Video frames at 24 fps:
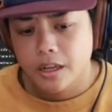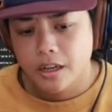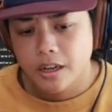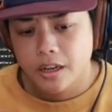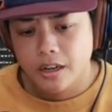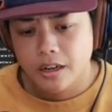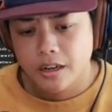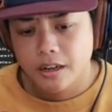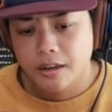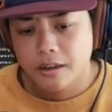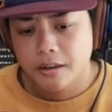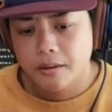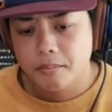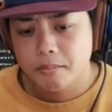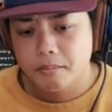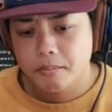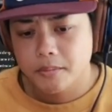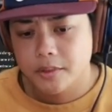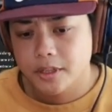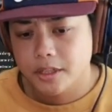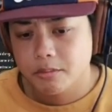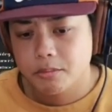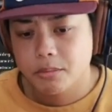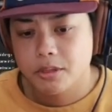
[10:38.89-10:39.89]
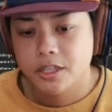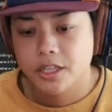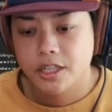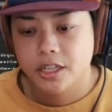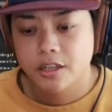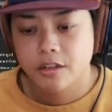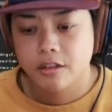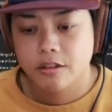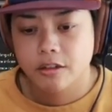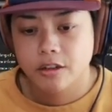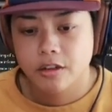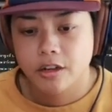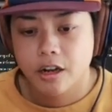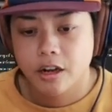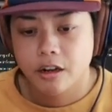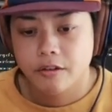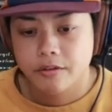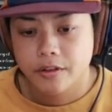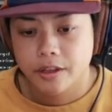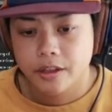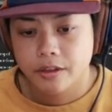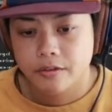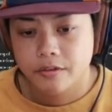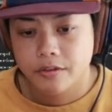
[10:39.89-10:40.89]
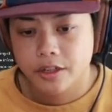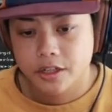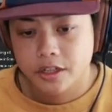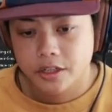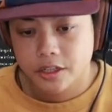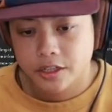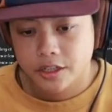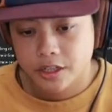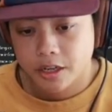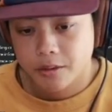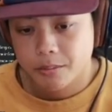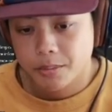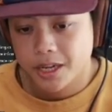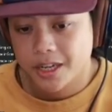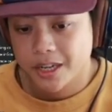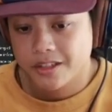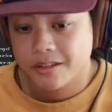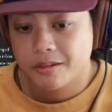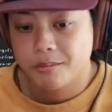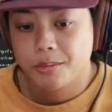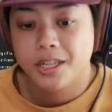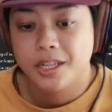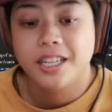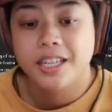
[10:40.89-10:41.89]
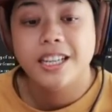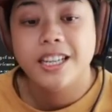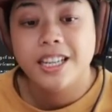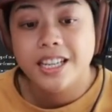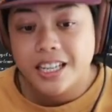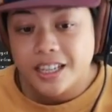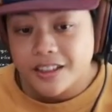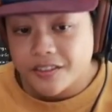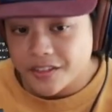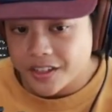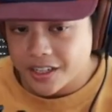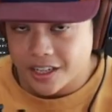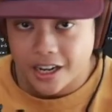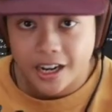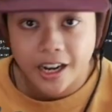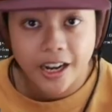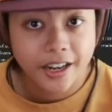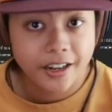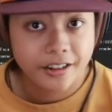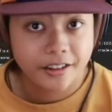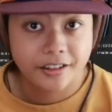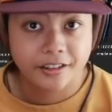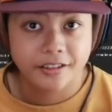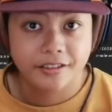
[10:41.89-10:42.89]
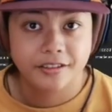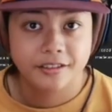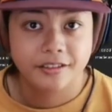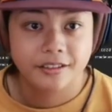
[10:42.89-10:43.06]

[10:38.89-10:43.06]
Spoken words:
this particular coffee, the finishing temp has to be even higher.